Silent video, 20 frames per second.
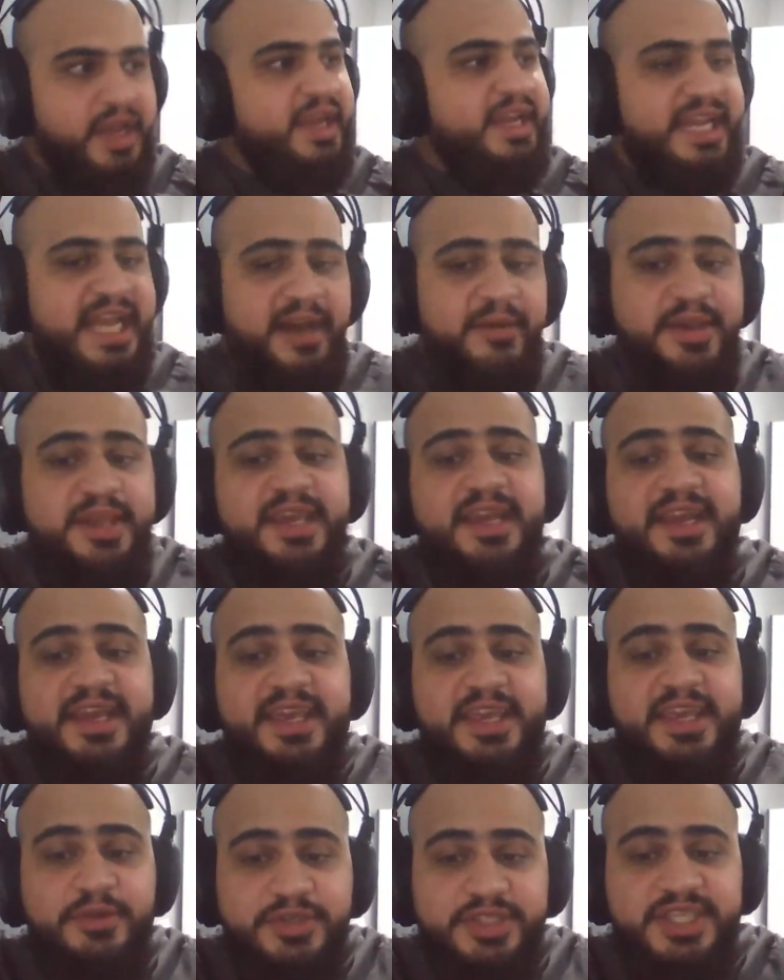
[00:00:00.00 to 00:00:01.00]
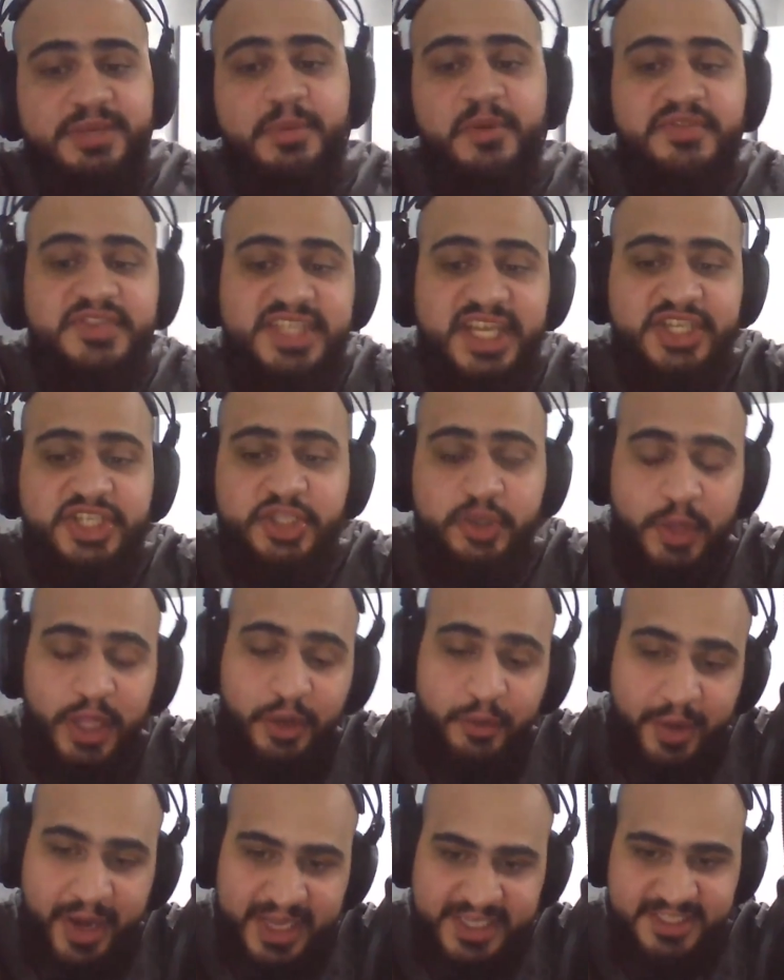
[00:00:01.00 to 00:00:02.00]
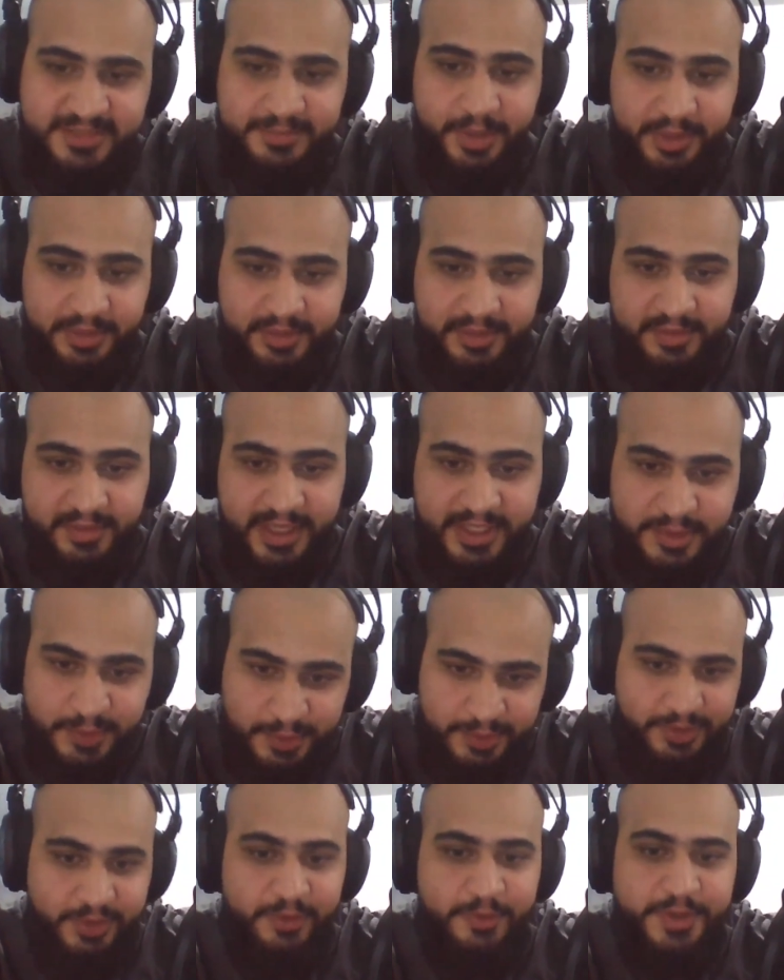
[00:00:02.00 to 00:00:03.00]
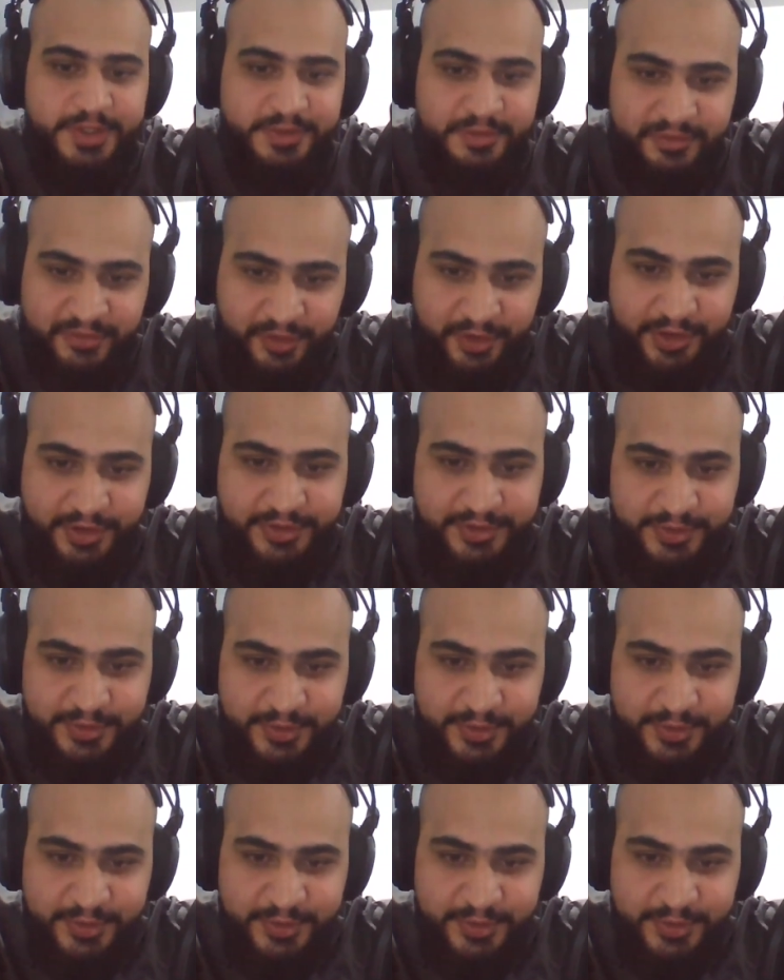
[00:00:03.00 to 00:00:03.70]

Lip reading: Now you can accuse him of sexual harassment. That's what Lou is referring to.